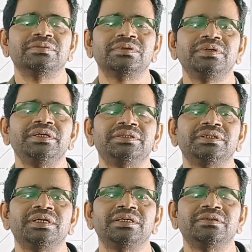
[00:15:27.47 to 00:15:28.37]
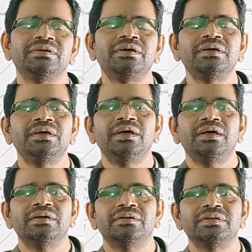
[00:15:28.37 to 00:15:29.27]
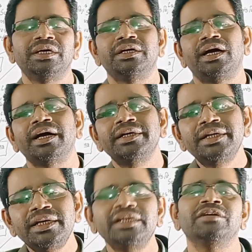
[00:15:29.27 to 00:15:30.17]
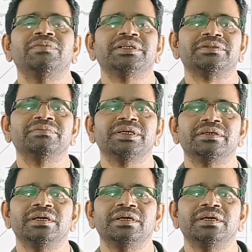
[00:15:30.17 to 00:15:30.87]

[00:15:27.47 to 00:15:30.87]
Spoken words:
So it's that is the ideal investment.